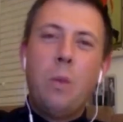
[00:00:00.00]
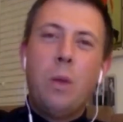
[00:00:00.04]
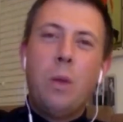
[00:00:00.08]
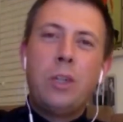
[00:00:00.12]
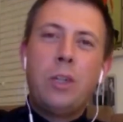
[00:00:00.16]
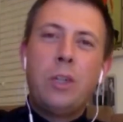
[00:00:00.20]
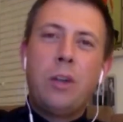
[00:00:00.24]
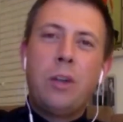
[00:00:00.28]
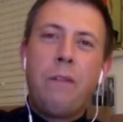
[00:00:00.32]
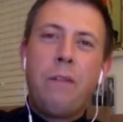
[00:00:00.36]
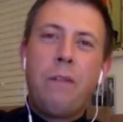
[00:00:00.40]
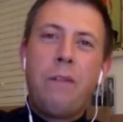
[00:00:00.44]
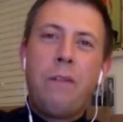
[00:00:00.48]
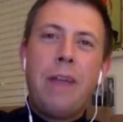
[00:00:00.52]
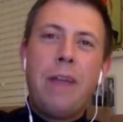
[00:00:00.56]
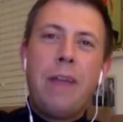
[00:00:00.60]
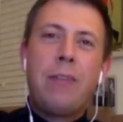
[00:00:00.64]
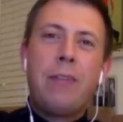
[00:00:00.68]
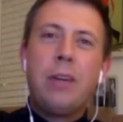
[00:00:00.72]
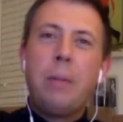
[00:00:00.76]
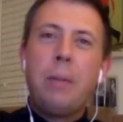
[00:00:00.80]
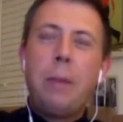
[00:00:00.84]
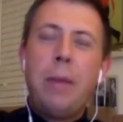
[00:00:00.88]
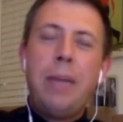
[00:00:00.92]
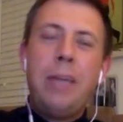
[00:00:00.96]
What's your
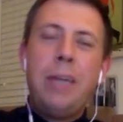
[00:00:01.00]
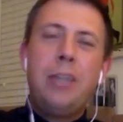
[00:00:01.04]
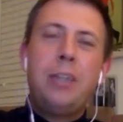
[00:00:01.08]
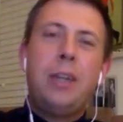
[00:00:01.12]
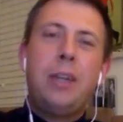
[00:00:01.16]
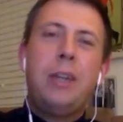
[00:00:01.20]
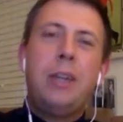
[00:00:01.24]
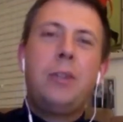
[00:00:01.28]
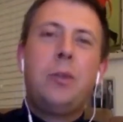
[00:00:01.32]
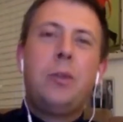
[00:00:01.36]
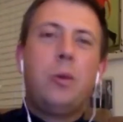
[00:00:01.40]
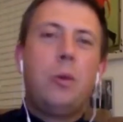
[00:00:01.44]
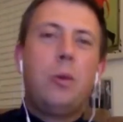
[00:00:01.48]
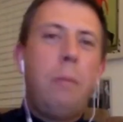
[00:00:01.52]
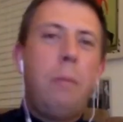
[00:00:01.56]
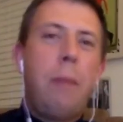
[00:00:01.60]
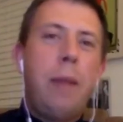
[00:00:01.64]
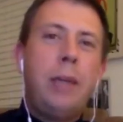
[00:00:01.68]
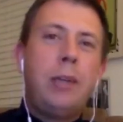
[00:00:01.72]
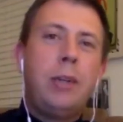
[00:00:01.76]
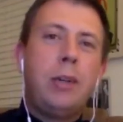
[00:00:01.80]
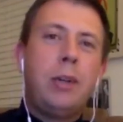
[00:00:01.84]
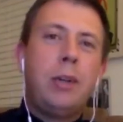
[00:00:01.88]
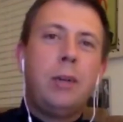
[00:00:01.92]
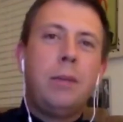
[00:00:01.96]
favorite PGA Tour
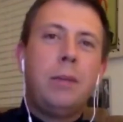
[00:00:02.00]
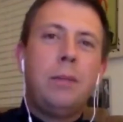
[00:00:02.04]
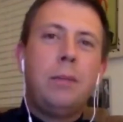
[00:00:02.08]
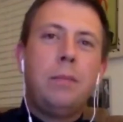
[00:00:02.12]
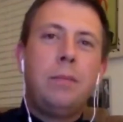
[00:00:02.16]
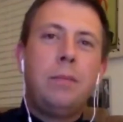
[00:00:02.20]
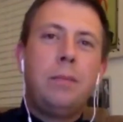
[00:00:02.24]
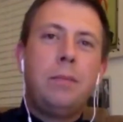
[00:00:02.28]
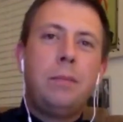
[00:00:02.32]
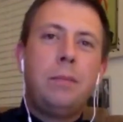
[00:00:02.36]
major?